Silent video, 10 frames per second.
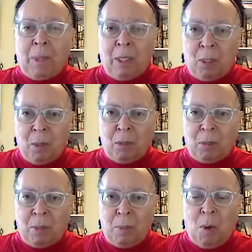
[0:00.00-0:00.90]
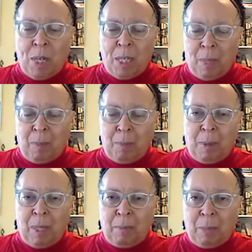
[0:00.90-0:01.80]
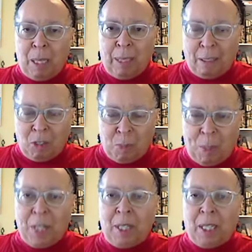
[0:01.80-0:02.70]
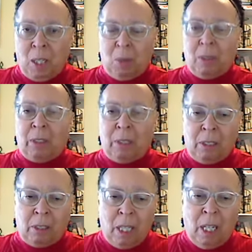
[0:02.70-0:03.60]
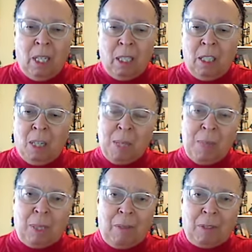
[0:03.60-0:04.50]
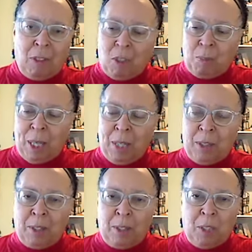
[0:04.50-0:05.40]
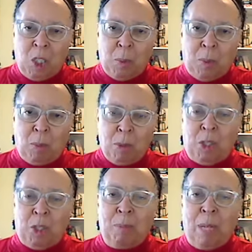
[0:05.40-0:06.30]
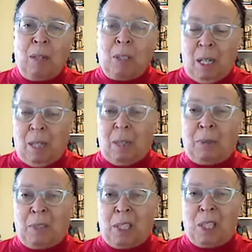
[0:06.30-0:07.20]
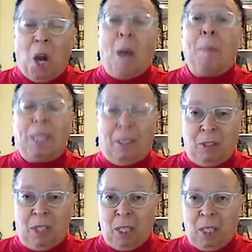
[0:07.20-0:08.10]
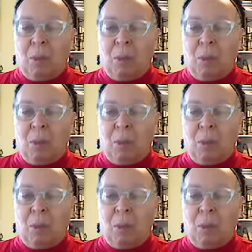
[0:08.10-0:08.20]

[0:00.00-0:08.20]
To your point about expending currencies, young people have to expend a disproportionate amount of currency